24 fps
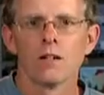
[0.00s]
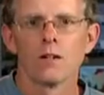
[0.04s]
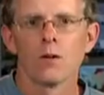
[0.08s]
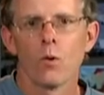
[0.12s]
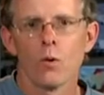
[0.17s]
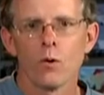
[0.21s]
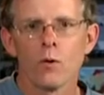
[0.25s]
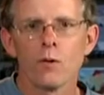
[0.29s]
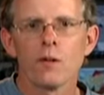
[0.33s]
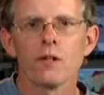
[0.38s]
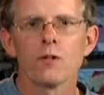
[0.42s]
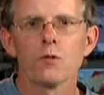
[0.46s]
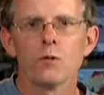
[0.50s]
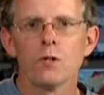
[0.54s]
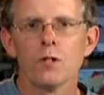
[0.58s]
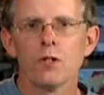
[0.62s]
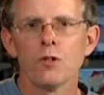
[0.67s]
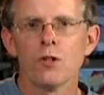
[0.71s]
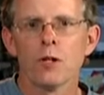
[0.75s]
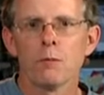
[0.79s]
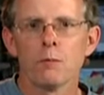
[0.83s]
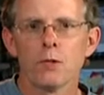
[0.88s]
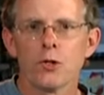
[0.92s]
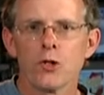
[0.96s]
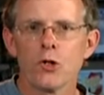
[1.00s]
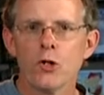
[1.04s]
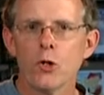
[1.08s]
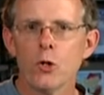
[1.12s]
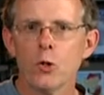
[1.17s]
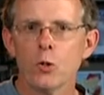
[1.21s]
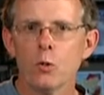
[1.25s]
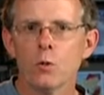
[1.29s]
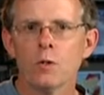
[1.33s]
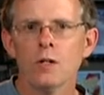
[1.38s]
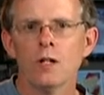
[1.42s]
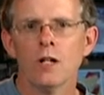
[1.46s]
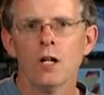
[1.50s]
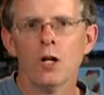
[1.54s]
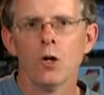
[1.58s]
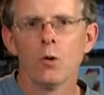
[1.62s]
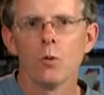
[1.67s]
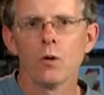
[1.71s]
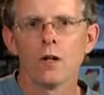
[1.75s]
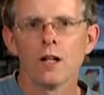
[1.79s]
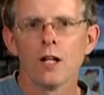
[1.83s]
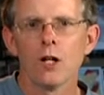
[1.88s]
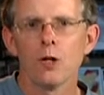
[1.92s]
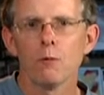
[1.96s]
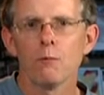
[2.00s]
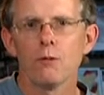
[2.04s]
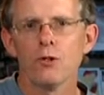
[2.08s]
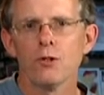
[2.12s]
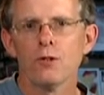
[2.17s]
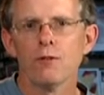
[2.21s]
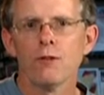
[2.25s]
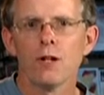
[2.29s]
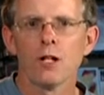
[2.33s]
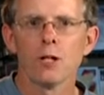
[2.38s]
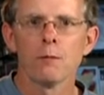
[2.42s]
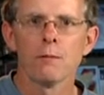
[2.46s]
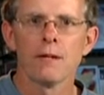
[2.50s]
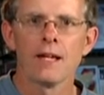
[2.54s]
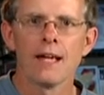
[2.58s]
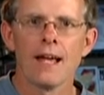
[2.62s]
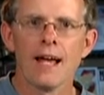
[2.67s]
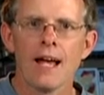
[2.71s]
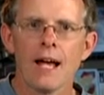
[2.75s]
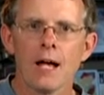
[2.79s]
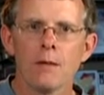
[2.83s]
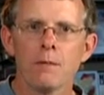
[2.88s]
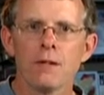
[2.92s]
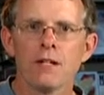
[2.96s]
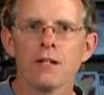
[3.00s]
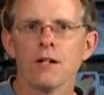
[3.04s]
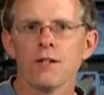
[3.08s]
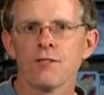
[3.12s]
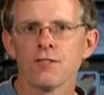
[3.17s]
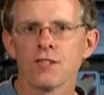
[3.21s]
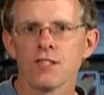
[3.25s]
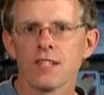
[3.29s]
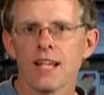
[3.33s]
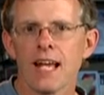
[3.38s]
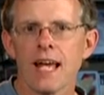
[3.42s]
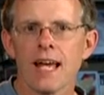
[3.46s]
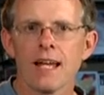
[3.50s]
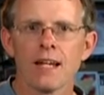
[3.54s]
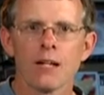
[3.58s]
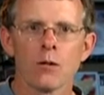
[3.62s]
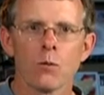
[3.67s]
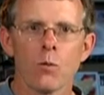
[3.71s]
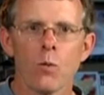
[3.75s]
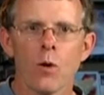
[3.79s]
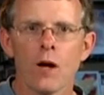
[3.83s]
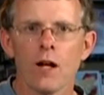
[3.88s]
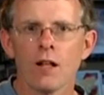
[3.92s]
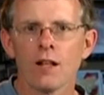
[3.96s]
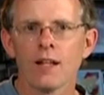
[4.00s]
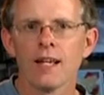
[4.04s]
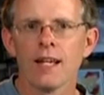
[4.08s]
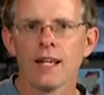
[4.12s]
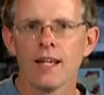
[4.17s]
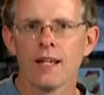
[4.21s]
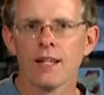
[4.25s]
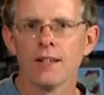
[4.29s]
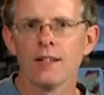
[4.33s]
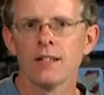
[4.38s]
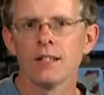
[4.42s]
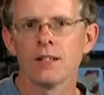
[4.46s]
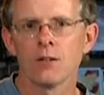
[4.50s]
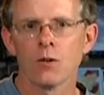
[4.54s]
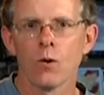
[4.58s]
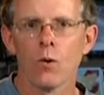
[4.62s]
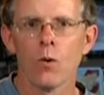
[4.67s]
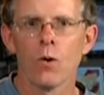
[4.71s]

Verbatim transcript: Cornering drill number two will help you develop a habit of scanning well ahead in